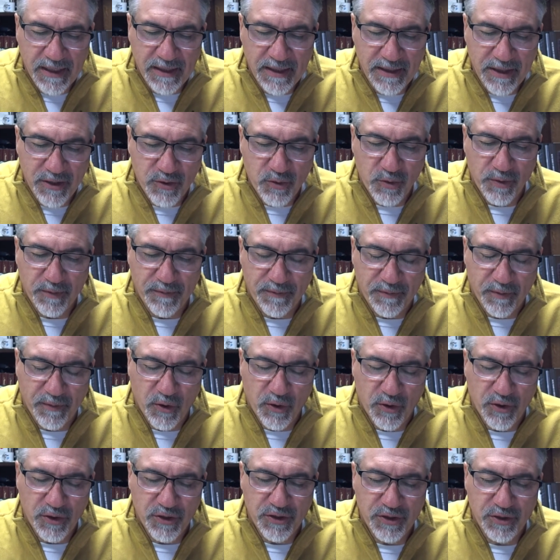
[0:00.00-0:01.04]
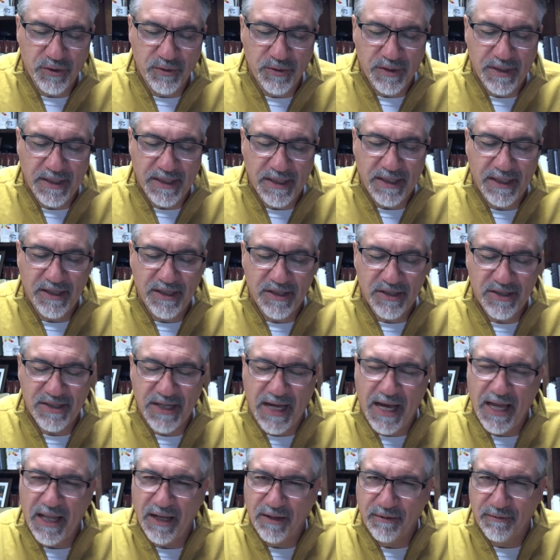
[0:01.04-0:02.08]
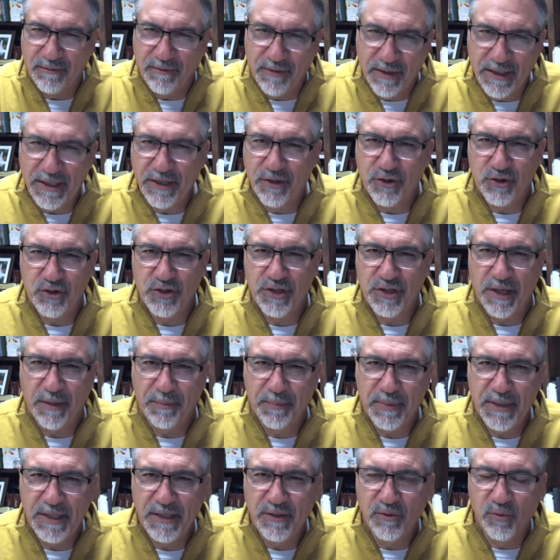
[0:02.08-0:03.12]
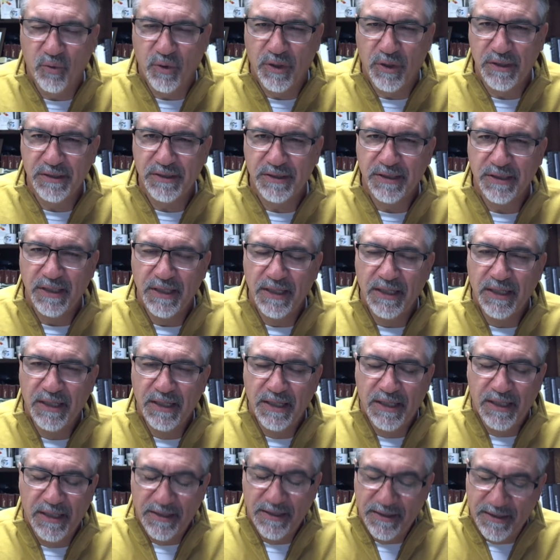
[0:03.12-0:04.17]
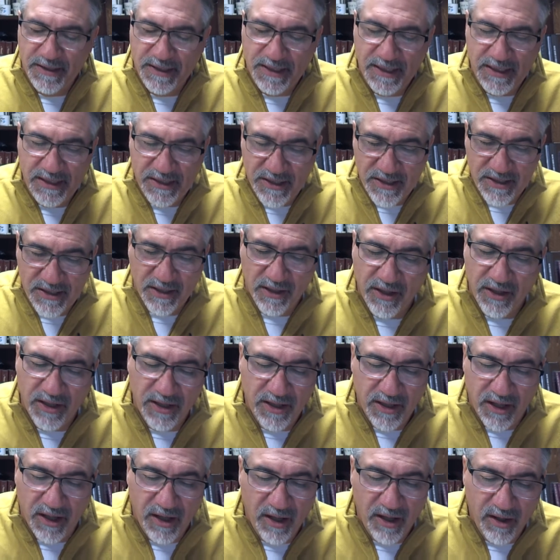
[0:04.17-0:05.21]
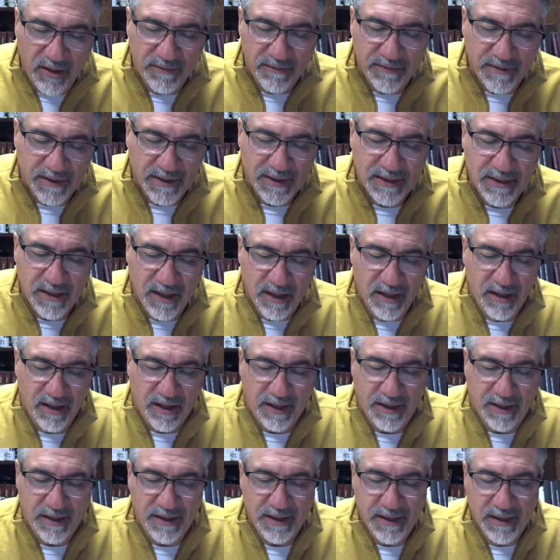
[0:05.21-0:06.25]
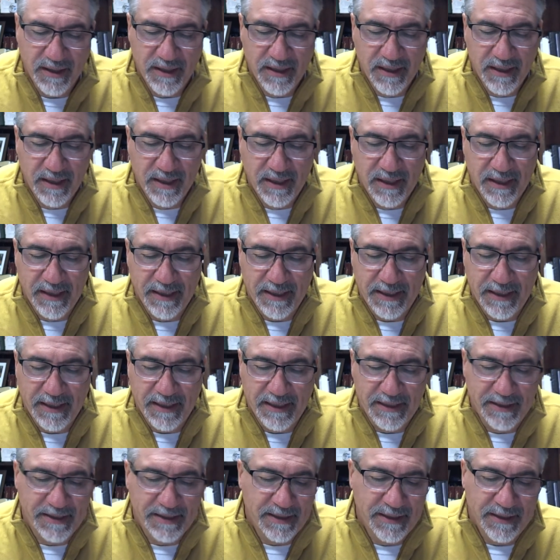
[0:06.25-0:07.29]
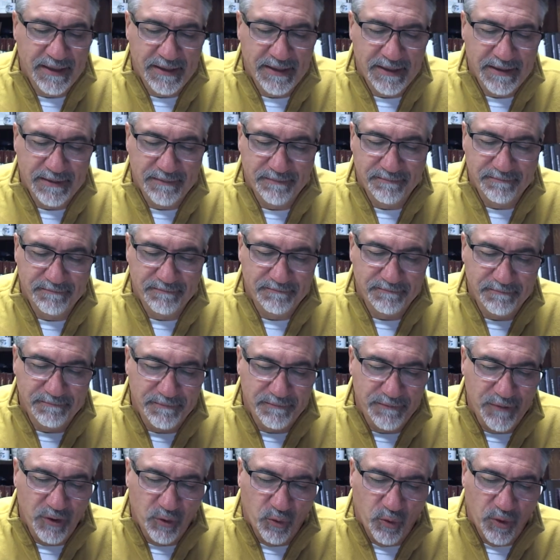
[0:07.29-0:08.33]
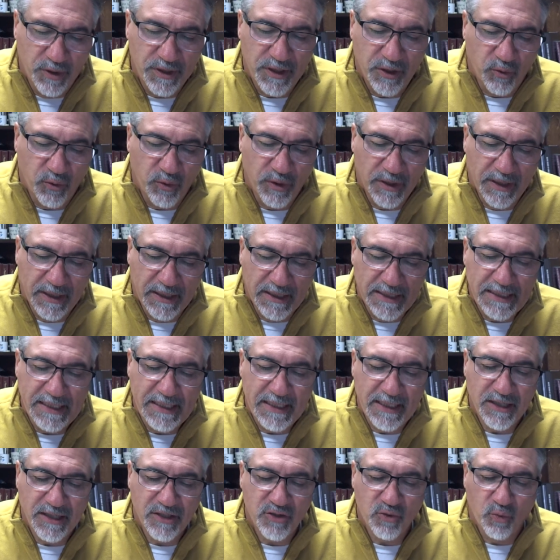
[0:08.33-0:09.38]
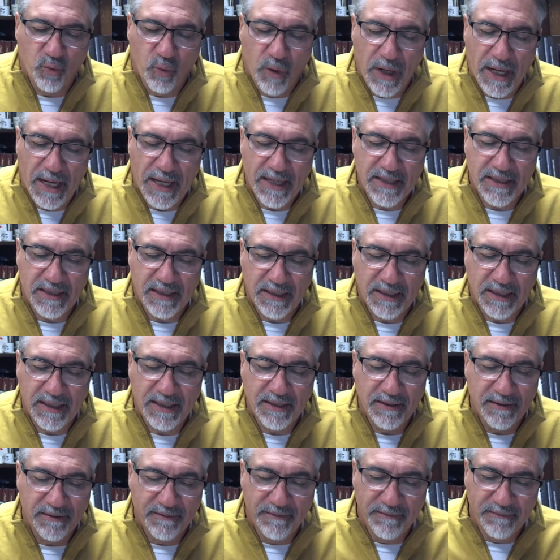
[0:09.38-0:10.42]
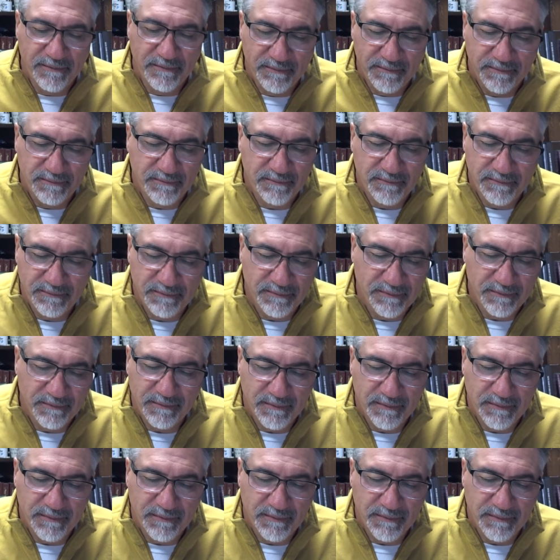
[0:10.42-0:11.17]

this refers to the king's style of leadership. He was the son of God. And uh, the one that would lead us wisely uh,